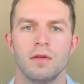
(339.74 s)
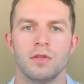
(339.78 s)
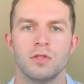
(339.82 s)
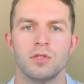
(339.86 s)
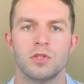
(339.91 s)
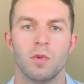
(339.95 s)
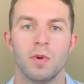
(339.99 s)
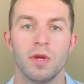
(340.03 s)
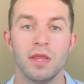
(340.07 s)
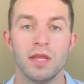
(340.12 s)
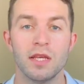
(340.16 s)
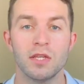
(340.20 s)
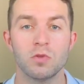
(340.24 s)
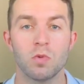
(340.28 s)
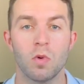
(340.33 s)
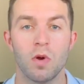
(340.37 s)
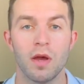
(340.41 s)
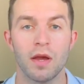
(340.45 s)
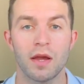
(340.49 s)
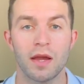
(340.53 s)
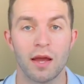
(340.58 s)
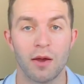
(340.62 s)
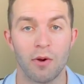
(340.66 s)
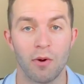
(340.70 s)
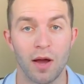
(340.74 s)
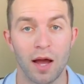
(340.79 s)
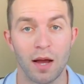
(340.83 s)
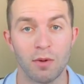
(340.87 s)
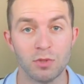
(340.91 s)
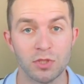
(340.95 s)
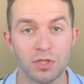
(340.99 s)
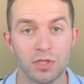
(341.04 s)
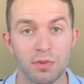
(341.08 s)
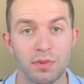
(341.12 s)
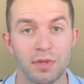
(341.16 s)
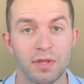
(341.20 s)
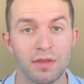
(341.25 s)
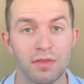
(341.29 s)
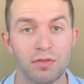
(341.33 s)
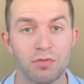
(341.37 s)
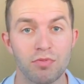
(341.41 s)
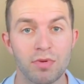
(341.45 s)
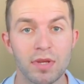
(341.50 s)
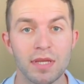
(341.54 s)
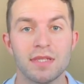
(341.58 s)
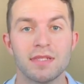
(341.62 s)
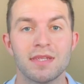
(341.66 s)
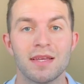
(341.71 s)
So in this workout, I was doing
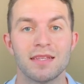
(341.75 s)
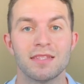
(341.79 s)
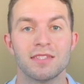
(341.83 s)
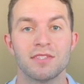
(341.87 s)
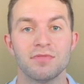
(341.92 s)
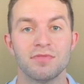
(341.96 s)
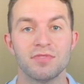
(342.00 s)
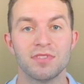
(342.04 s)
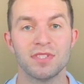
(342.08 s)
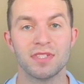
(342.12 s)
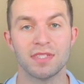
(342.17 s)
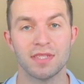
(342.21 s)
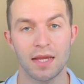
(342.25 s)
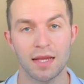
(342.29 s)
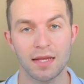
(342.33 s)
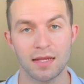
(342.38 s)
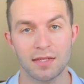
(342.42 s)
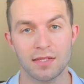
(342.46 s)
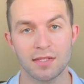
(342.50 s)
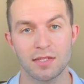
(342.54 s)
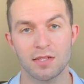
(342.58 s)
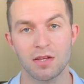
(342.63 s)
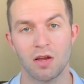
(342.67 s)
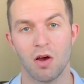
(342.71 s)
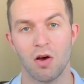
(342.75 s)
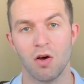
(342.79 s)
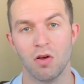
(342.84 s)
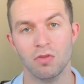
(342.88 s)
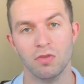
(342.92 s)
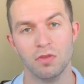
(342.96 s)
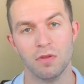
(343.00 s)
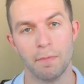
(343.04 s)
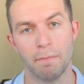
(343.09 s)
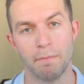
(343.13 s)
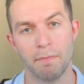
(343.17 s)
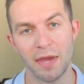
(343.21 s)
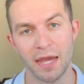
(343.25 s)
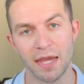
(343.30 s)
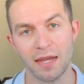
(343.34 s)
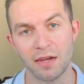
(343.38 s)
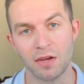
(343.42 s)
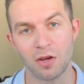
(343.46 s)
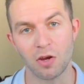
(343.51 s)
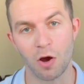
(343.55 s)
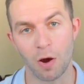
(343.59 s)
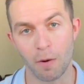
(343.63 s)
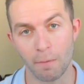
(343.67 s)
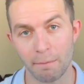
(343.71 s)
3 sets of 6 on the
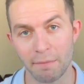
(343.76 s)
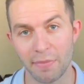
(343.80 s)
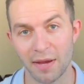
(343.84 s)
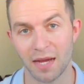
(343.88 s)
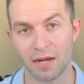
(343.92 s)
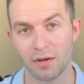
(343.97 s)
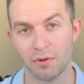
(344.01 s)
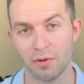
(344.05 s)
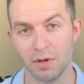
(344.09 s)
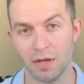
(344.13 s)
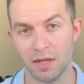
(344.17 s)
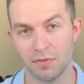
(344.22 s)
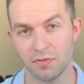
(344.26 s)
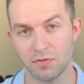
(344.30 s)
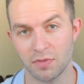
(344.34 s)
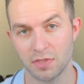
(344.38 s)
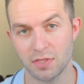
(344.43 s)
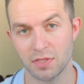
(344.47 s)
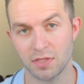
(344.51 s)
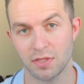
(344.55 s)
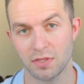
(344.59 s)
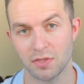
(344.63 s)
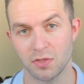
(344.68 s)
big compound lifts,